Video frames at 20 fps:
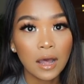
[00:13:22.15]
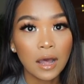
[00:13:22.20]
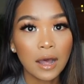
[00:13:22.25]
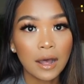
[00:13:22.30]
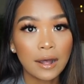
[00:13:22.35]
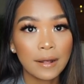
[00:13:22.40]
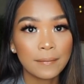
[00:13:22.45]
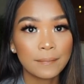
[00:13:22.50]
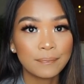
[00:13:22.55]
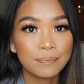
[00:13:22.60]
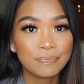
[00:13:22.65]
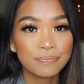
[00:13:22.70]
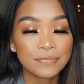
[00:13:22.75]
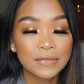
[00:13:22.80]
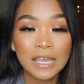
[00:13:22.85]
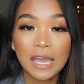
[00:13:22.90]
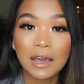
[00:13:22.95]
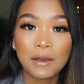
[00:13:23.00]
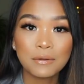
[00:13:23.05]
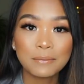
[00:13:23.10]
Yeah,
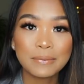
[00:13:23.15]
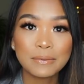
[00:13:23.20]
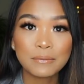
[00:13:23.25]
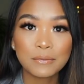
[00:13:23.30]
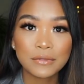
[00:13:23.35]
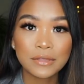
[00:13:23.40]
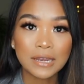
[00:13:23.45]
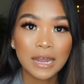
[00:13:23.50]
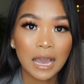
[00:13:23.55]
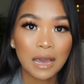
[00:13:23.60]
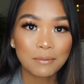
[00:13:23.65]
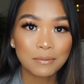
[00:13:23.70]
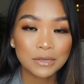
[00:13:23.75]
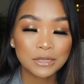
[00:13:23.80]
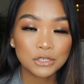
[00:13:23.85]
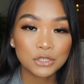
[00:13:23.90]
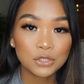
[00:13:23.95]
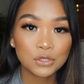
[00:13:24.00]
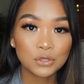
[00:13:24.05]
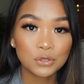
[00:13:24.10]
I would be more than
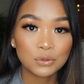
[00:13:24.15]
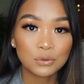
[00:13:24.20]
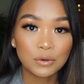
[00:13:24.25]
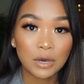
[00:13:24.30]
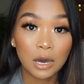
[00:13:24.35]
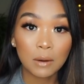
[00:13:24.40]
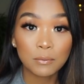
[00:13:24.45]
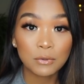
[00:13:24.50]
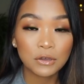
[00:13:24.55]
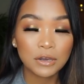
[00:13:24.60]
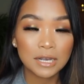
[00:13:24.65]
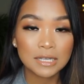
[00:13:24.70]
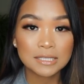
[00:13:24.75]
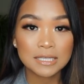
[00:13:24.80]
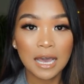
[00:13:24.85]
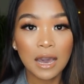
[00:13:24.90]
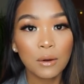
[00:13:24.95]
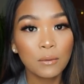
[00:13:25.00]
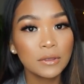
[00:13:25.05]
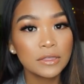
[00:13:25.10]
happy to help you guys
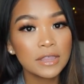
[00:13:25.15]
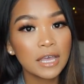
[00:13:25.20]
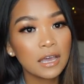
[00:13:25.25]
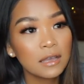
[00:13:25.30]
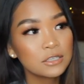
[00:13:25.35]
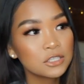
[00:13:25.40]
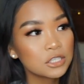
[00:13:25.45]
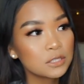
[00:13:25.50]
out with that,